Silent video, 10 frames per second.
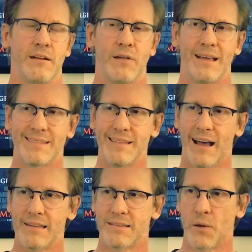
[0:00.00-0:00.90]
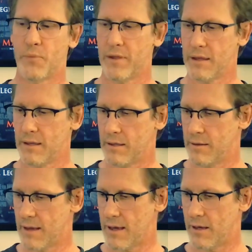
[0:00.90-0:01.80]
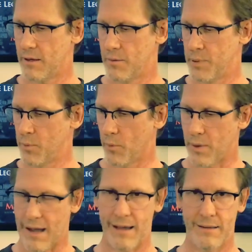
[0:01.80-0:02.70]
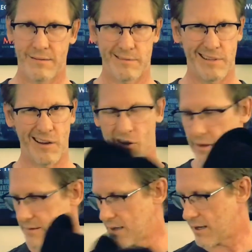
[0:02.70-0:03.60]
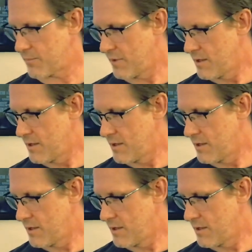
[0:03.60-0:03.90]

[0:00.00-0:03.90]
That's not something that people buy, all the time.